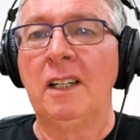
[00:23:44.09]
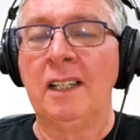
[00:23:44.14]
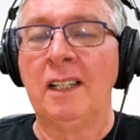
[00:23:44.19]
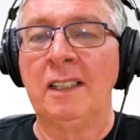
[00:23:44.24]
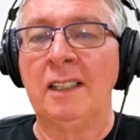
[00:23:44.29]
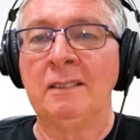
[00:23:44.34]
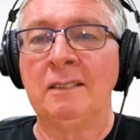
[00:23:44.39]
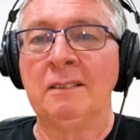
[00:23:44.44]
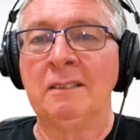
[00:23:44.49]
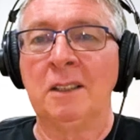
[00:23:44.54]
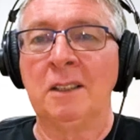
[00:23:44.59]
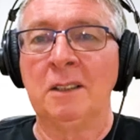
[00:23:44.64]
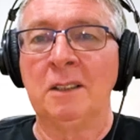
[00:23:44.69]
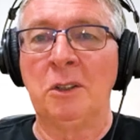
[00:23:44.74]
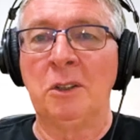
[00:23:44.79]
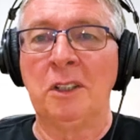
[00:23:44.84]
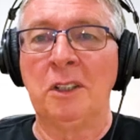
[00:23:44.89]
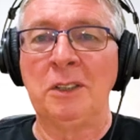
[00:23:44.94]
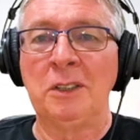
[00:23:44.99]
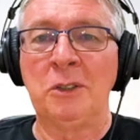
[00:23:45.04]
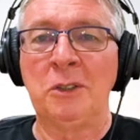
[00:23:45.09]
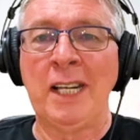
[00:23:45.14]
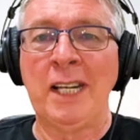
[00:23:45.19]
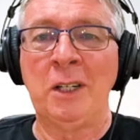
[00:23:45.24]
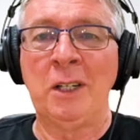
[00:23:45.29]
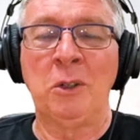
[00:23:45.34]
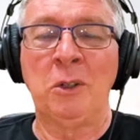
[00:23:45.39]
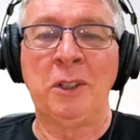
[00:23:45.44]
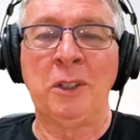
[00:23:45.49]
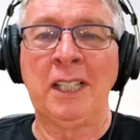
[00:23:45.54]
And I try and
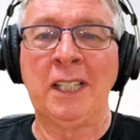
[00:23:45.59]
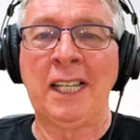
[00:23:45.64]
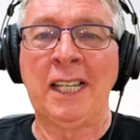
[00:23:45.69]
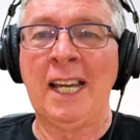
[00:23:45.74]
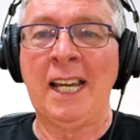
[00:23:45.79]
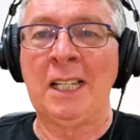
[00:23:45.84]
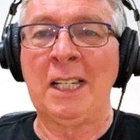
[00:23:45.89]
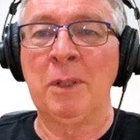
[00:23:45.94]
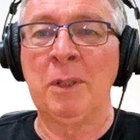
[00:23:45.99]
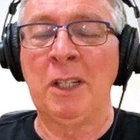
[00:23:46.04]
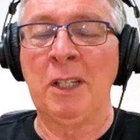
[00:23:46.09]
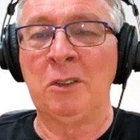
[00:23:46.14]
drain it onto the garden,